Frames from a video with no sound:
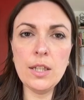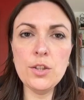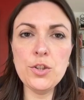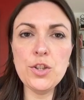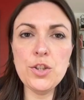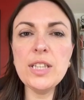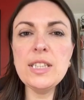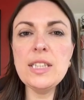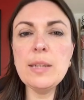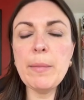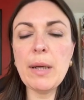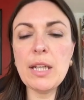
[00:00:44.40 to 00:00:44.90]

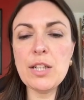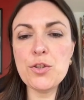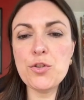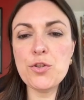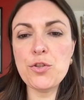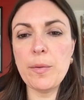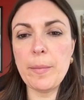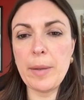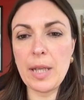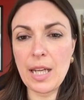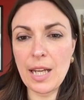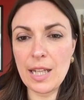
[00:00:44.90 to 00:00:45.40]
GESI
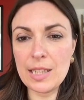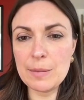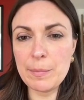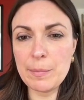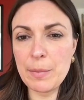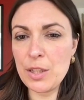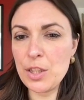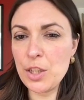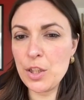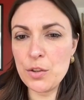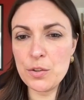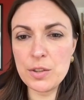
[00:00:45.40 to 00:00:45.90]
mainstreaming has
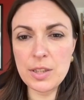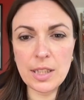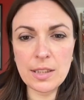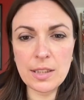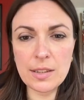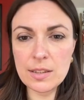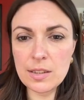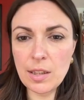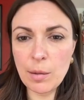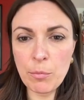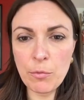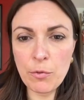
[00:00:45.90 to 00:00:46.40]
been used in
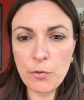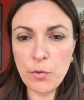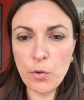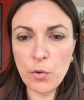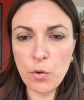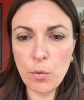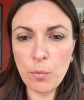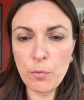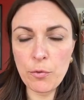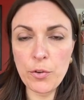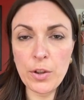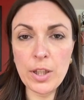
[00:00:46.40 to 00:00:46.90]
some
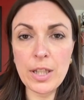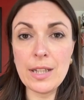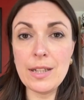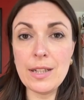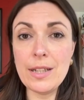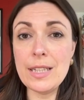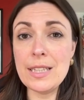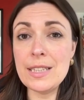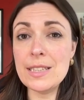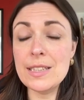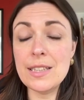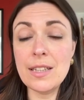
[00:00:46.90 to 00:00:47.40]
form for at
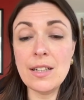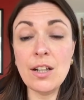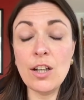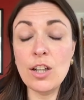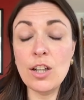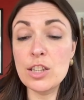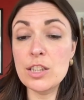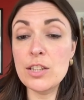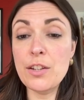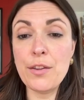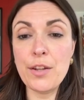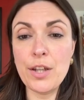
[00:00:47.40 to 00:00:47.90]
least the
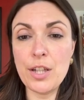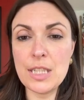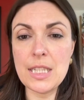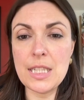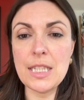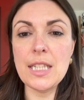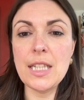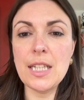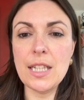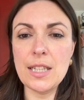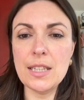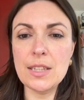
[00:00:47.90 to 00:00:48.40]
last
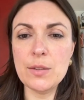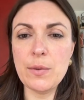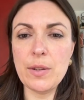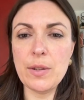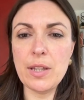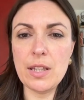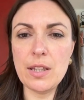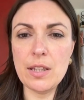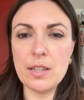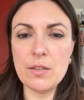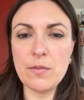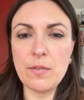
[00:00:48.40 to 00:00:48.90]
30 years
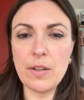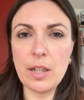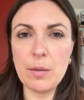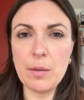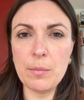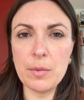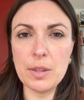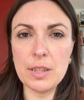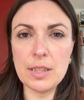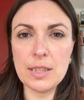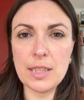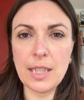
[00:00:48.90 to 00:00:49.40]
within the
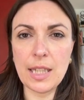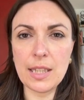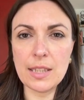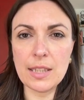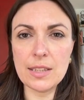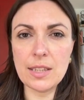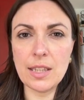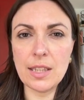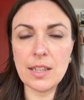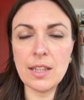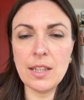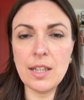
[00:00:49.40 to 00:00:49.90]
development
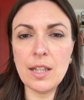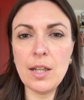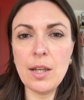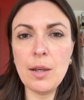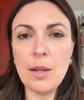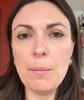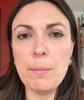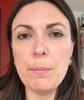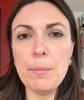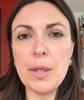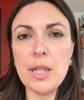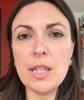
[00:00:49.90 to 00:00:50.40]
sector,
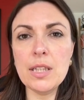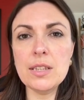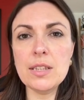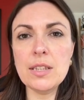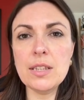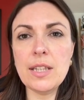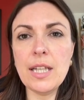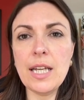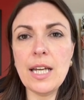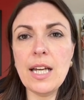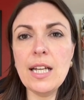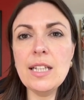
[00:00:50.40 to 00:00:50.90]

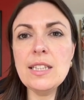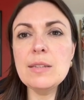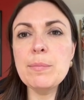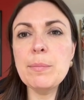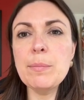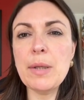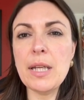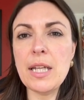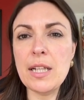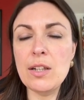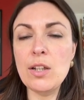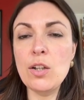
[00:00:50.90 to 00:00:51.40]
but there has
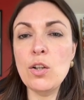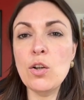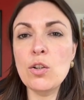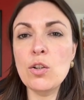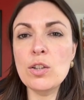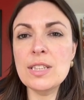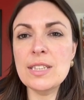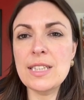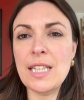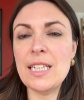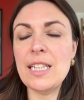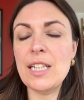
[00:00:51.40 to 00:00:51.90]
been
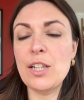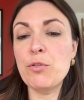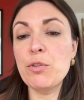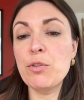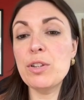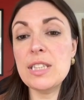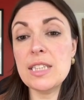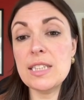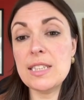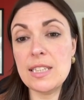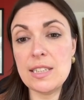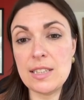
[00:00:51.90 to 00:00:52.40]
long-standing
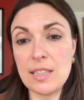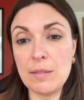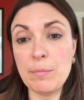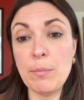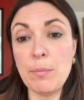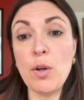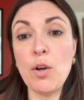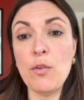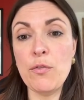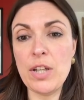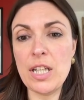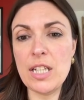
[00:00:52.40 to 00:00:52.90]

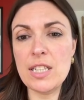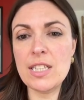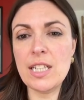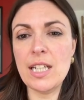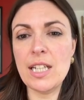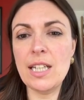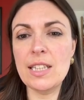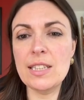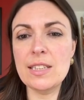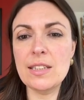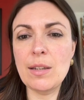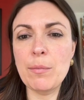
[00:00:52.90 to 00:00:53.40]
criticism of it
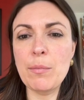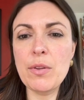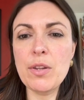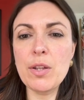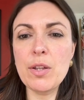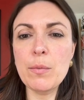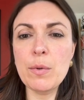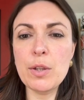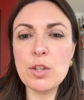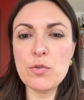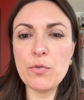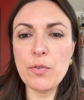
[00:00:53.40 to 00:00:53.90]
as
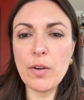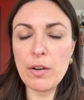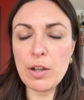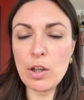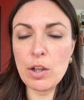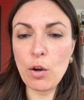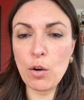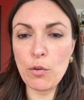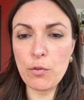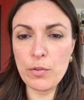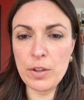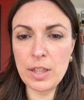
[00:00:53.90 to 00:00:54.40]
something which very
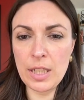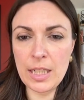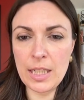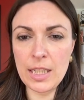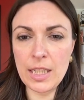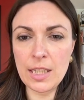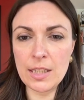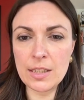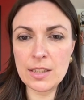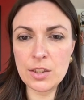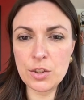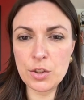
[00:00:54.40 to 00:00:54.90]
often
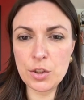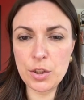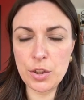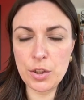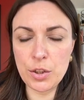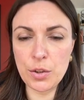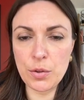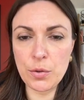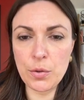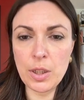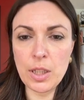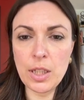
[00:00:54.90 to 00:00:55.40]
leads
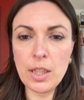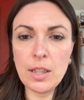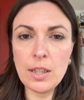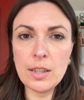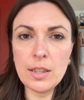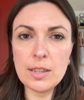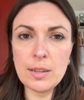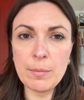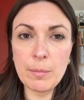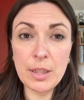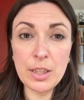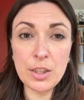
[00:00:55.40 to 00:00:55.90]
to
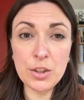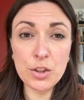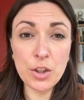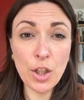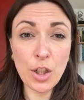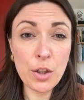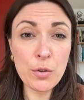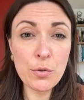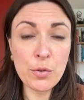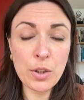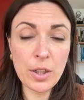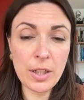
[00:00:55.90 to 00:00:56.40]
simply
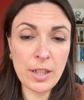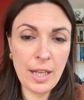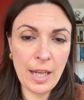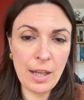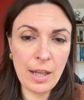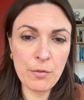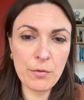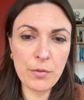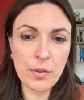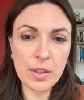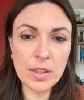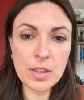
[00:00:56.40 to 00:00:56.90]
token
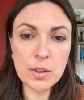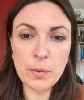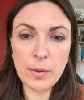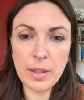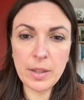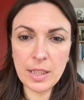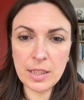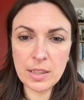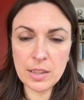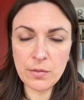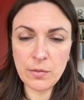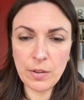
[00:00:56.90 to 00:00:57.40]
efforts
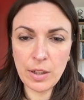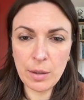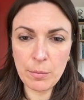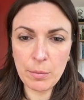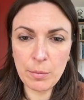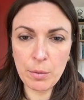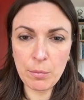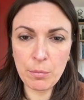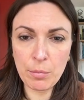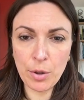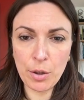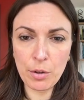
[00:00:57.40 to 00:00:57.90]
within
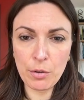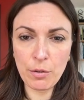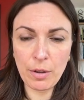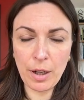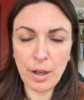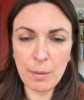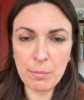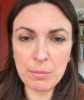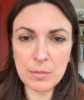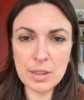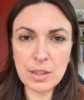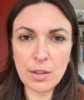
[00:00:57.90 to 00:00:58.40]
development
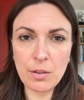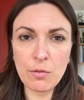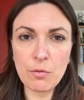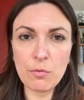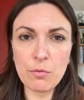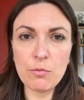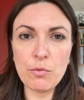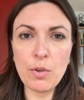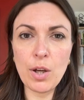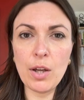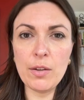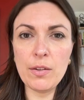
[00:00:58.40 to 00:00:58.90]
programmes
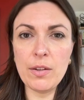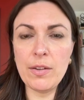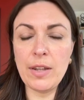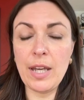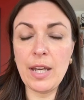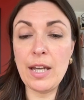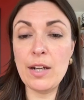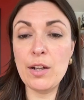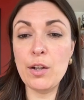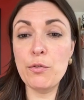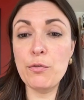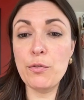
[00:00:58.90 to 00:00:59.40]
rather
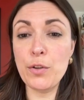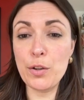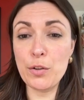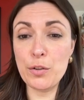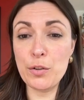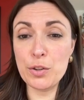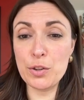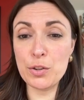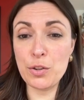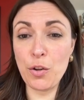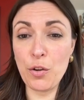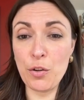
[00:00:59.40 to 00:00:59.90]
than a
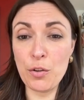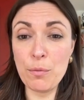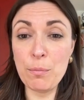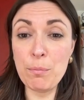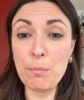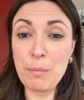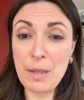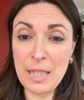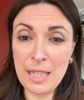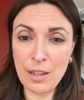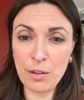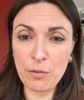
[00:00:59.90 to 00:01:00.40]
focus on
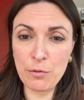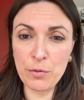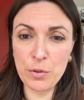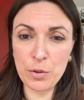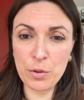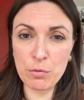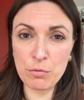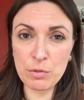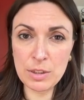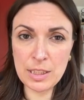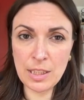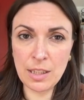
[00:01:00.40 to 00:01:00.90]

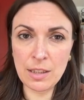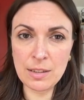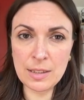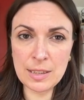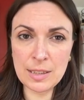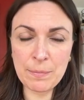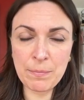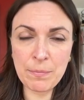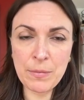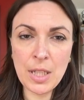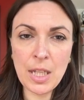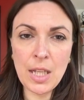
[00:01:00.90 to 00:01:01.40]
meaningful
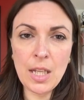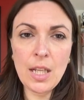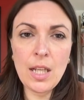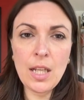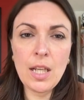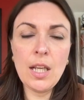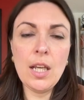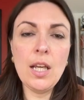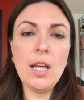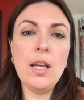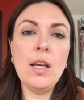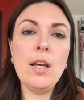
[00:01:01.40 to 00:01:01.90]
results.
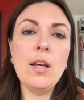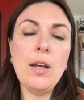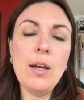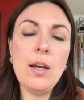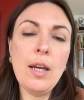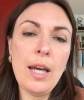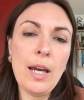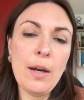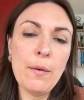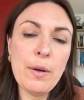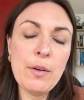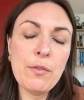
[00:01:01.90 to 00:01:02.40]

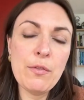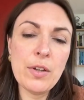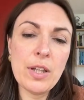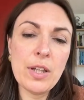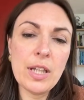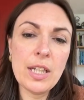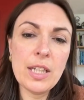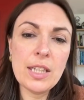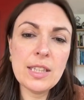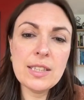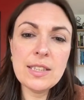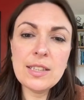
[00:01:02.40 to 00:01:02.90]
However,
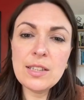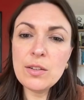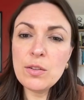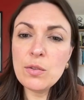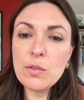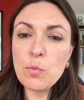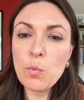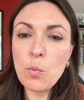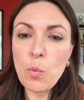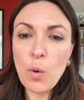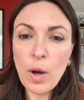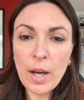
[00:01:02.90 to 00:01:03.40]
it is
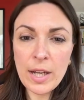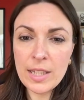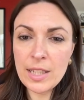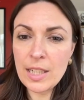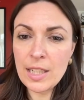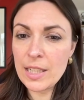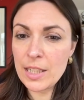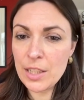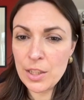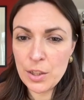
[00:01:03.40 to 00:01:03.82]
still widely